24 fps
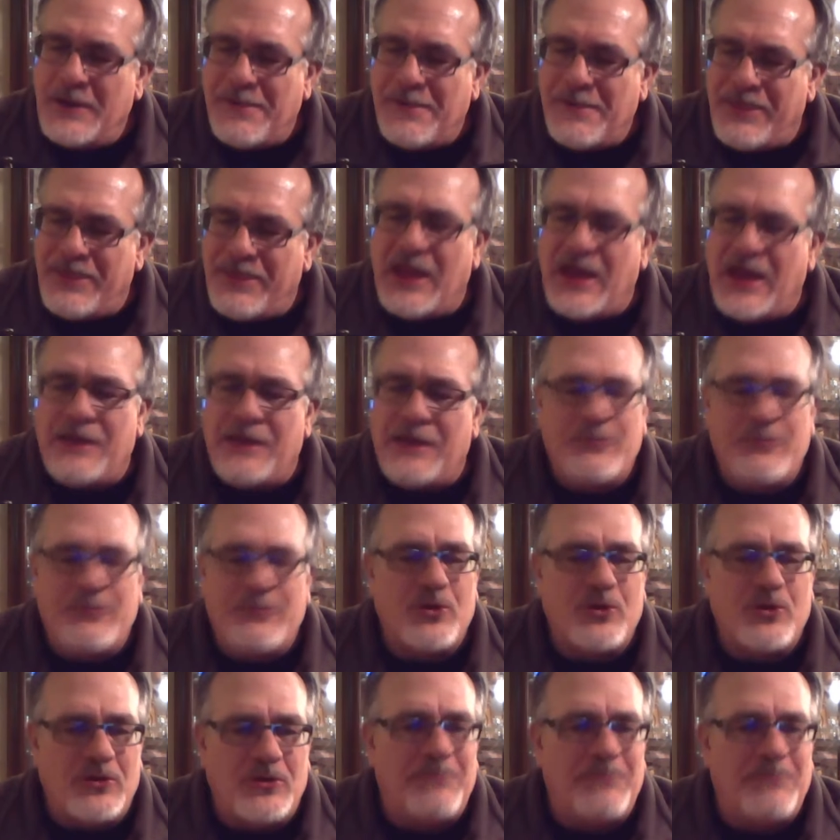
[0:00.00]
Yeah,
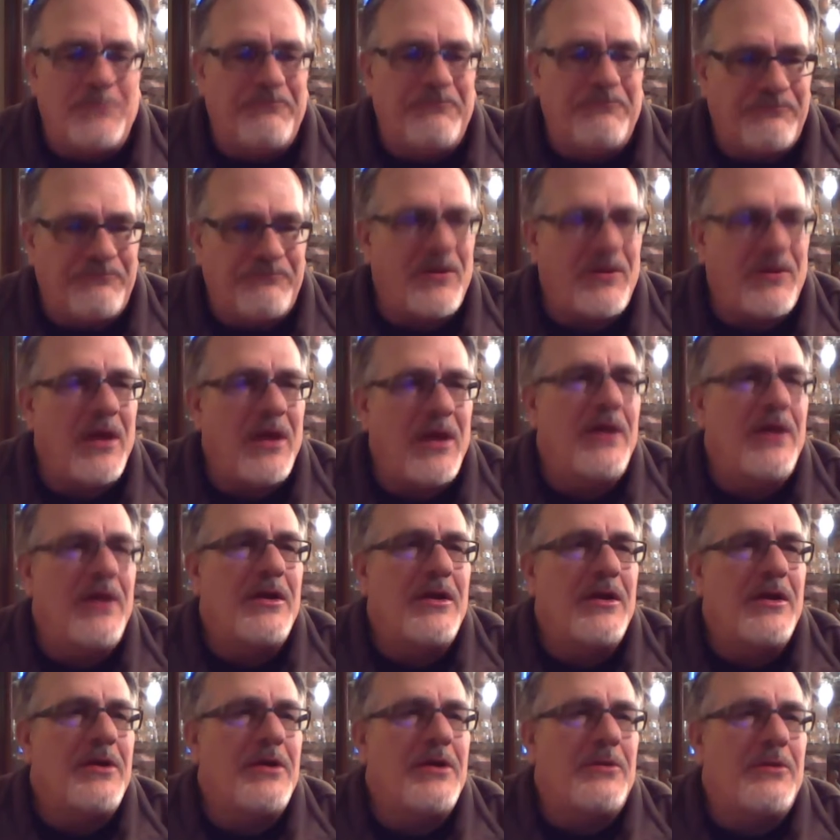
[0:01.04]
real
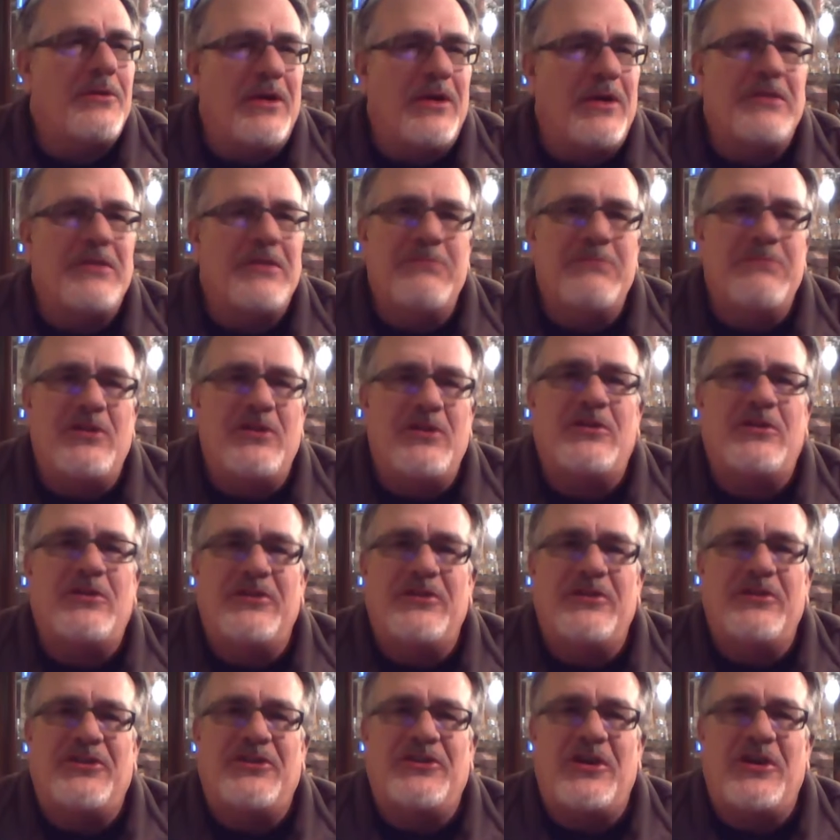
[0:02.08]
right in the middle of
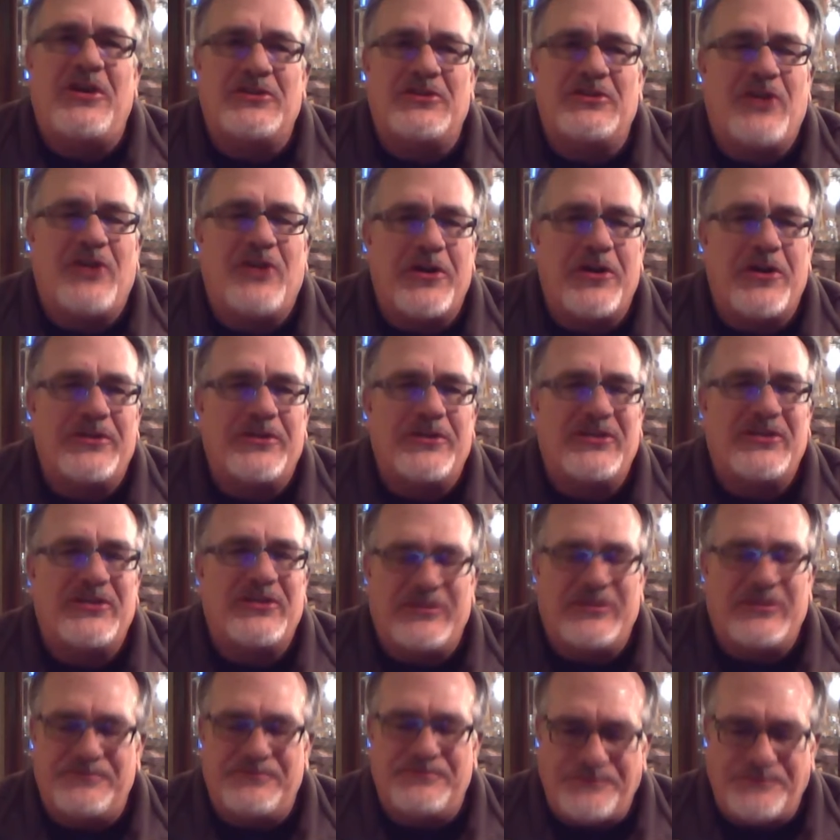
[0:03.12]
the tongue tartness.
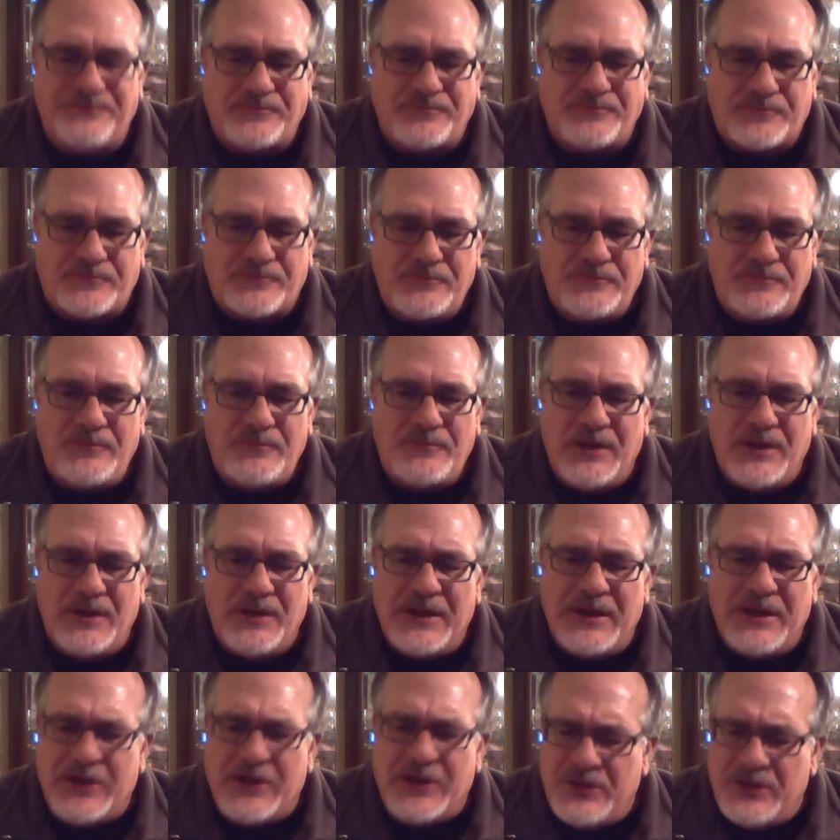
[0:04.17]

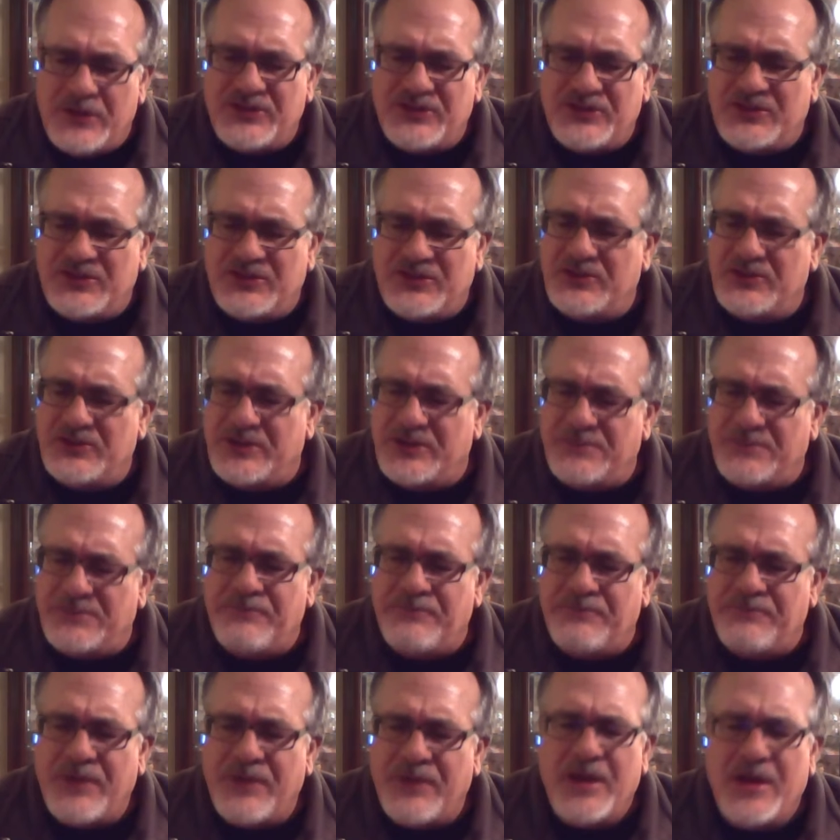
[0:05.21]
It goes to the
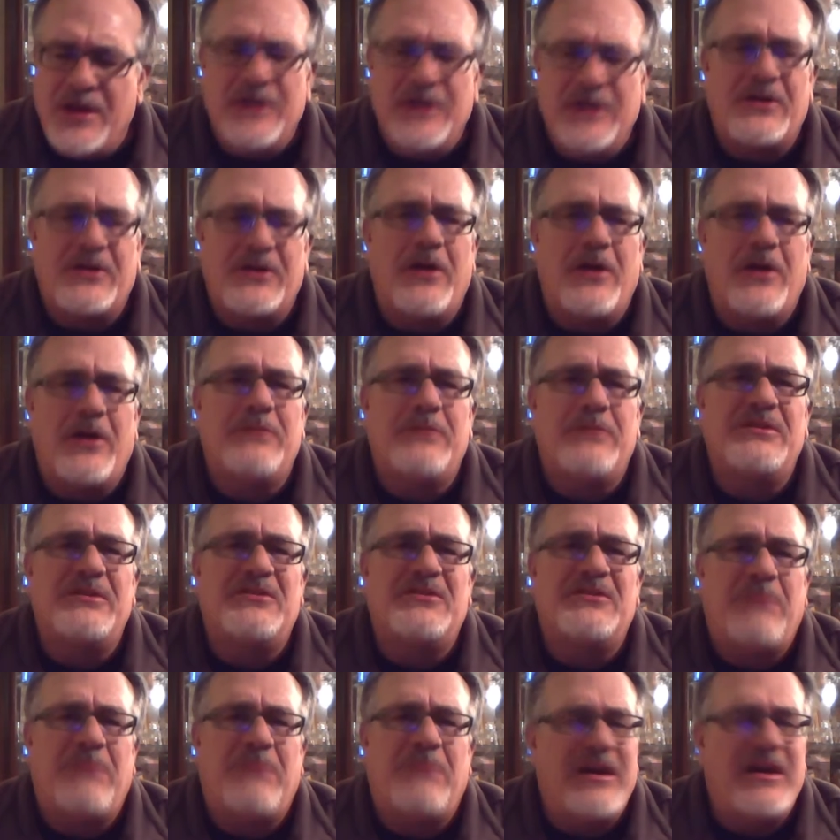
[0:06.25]
cardamom
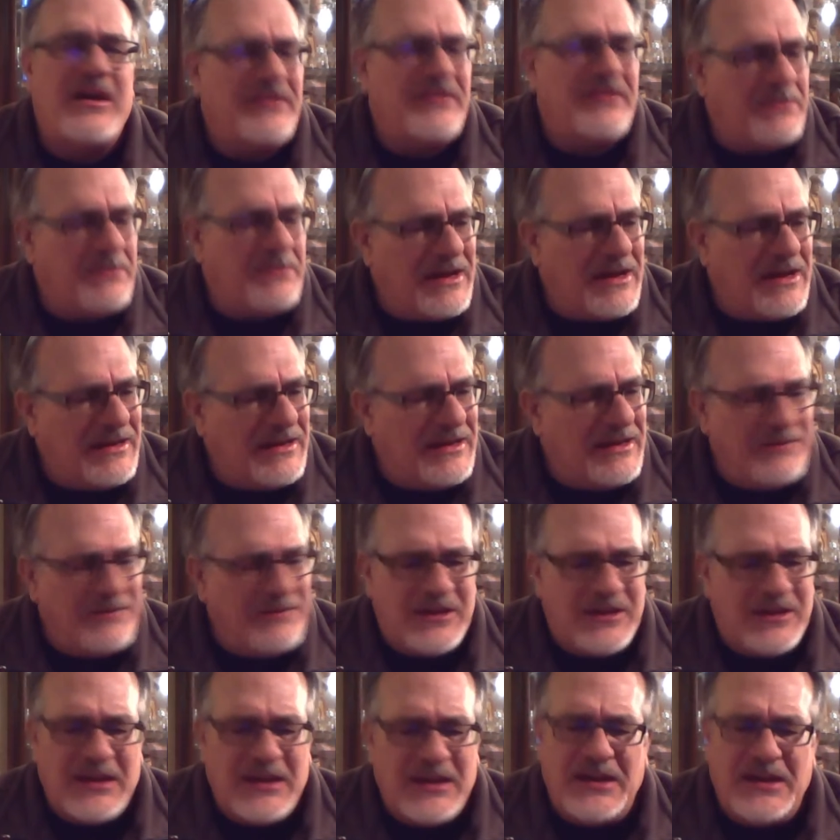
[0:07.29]
spice. I'm not even
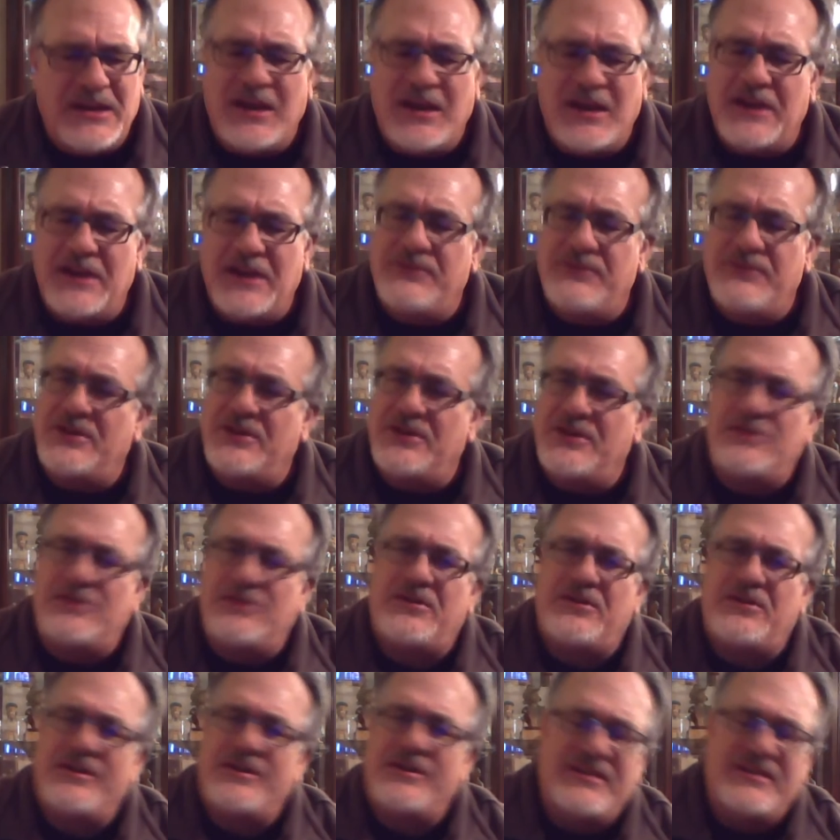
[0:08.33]
getting any
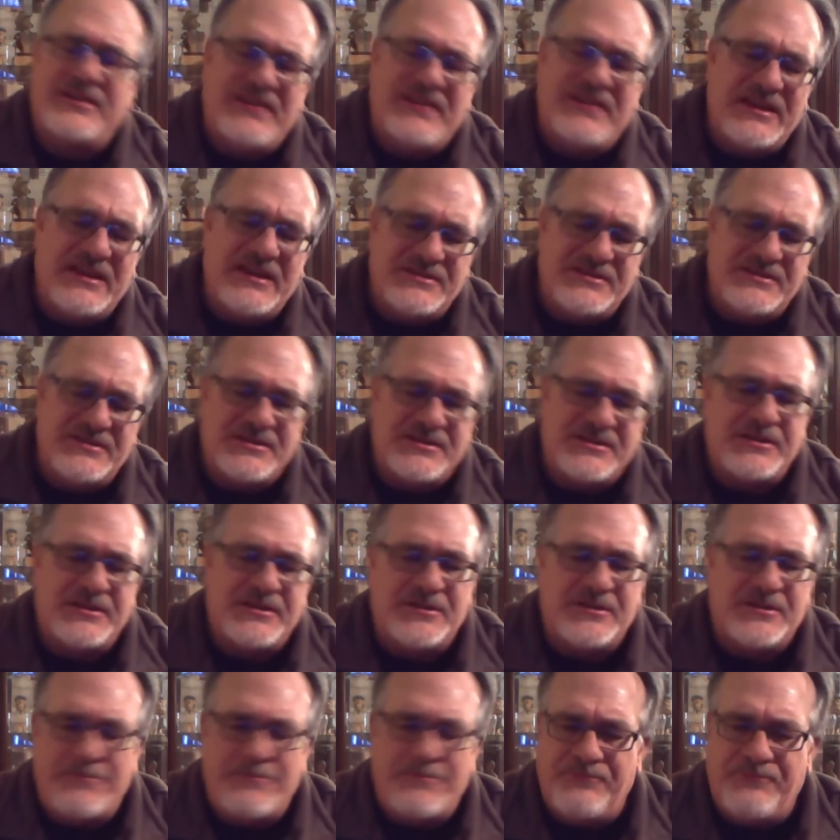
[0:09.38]
vanilla on the taste
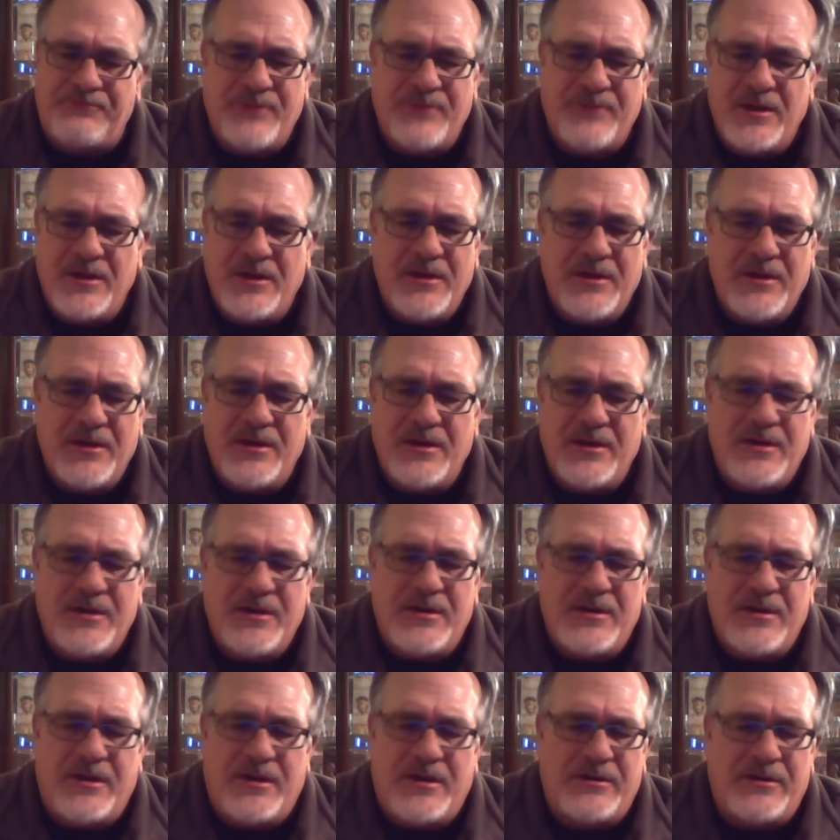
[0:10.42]
here.
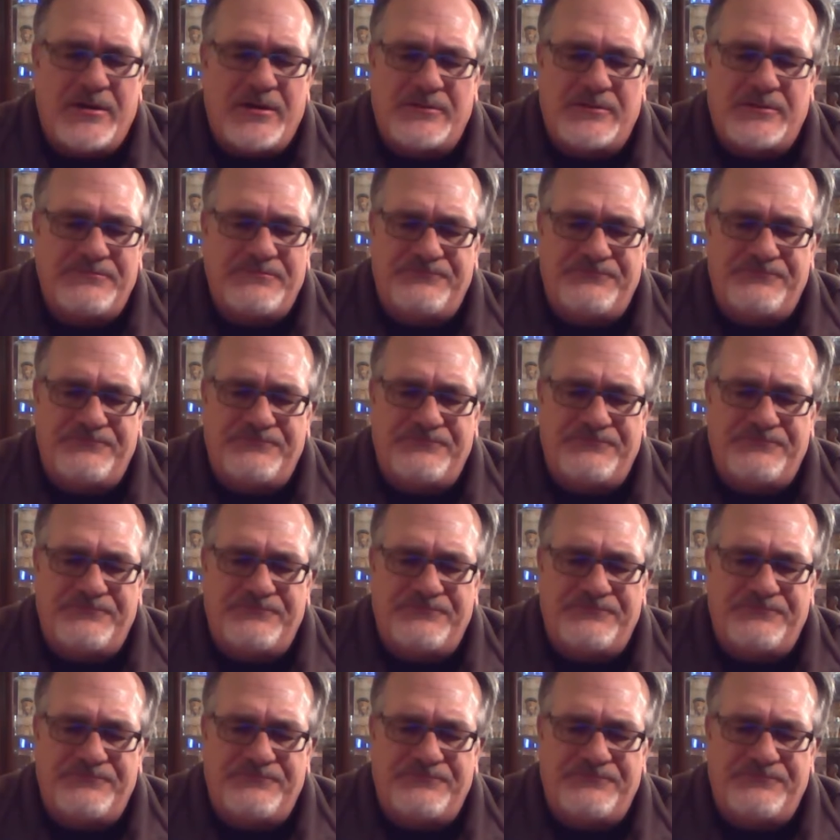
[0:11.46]
Um,